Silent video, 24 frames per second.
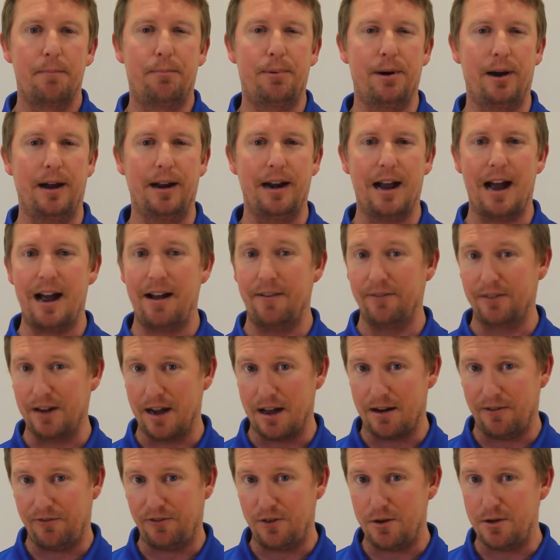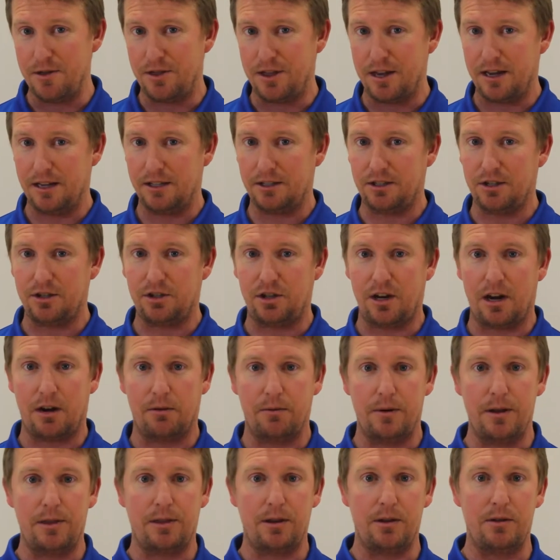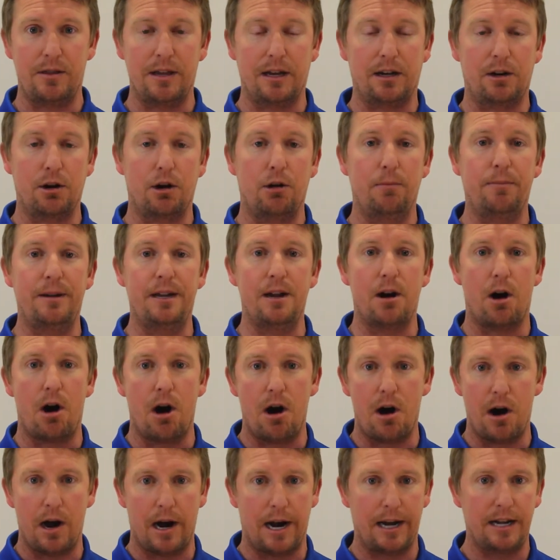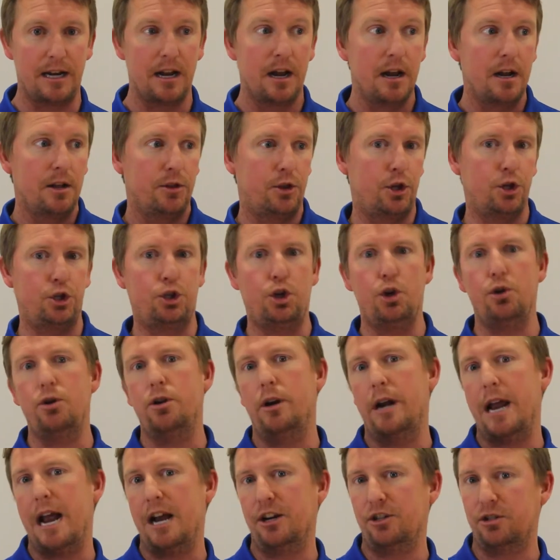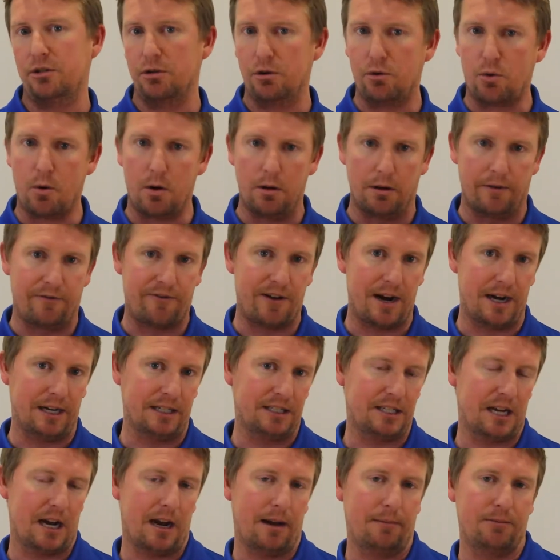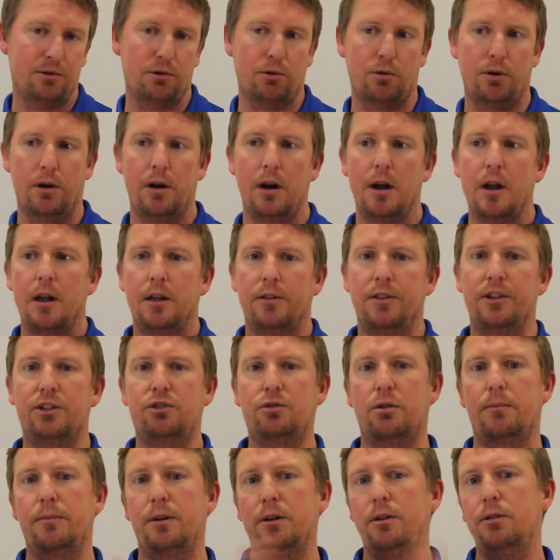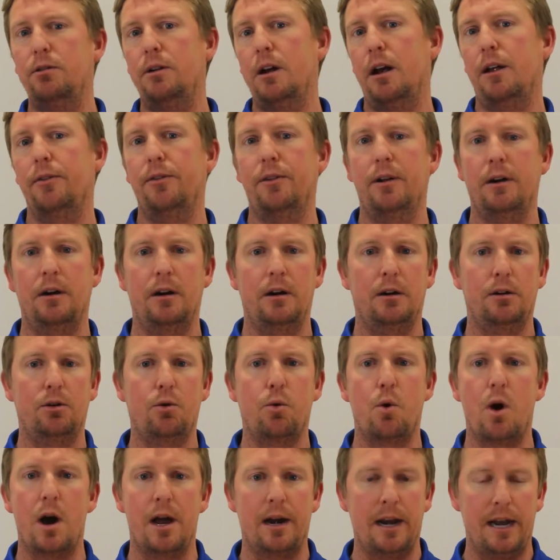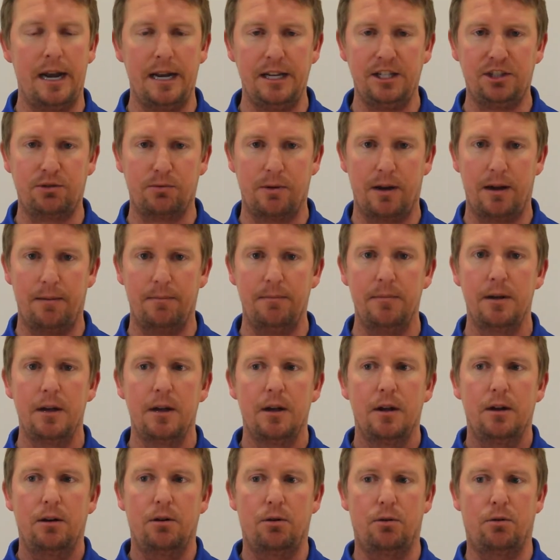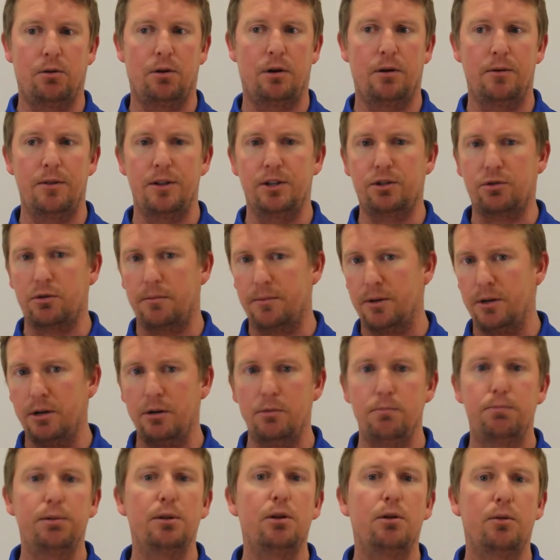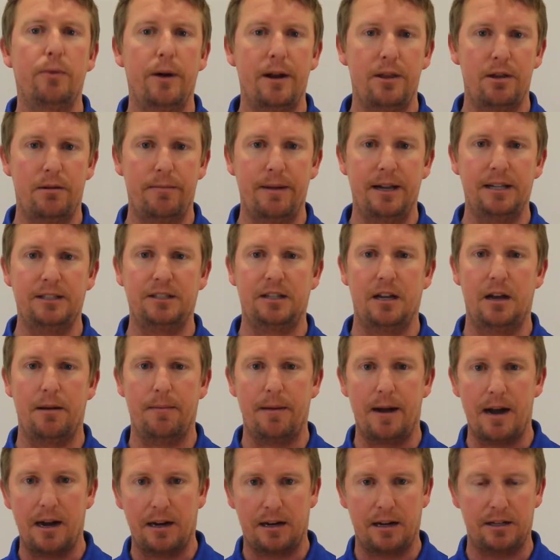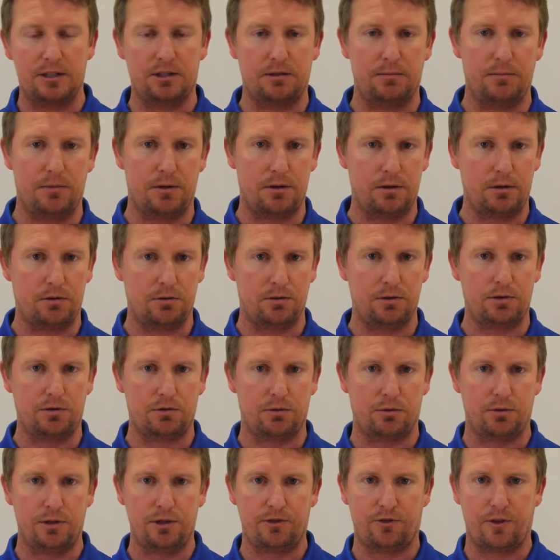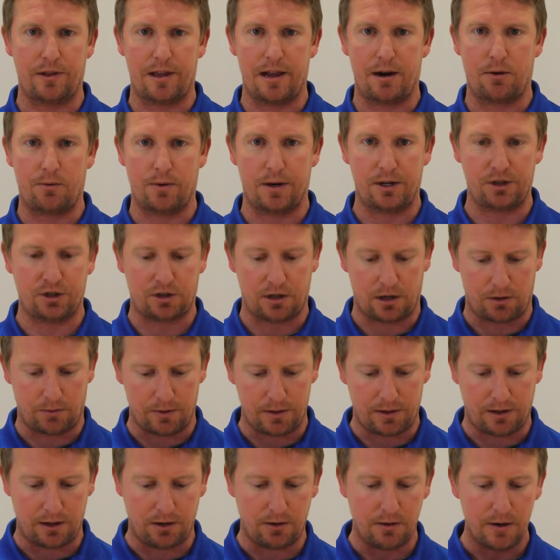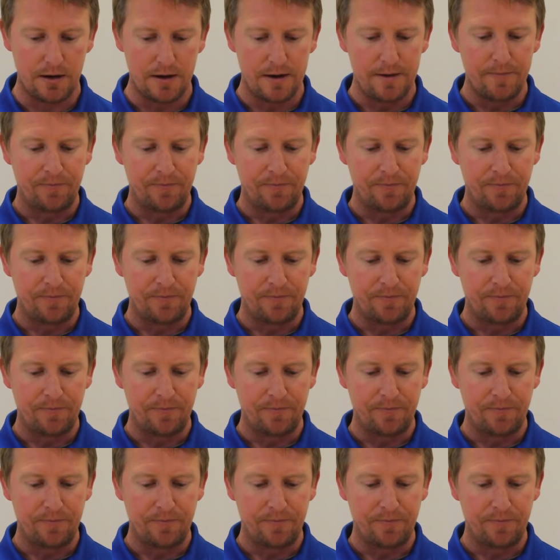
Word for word: But I've got a few things to share with you that go beyond the junior national qualifying times or the swimmer who got their quad A swim or the swimmer who blew away their best time. I got some other cool stories for that I want to share with you.